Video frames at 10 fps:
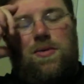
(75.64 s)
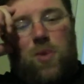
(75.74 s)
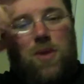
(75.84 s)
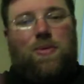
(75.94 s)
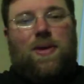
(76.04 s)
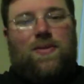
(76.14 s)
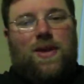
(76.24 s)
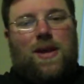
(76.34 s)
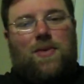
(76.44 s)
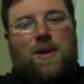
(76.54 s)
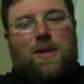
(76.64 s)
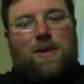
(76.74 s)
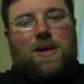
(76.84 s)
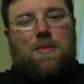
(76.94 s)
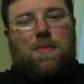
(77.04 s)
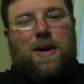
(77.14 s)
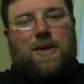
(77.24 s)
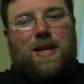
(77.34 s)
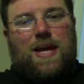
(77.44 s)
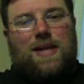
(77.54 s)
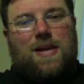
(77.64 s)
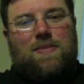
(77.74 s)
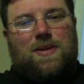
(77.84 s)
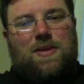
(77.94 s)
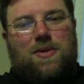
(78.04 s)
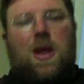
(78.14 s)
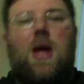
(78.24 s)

brief thing I wanted to bring up about the last episode.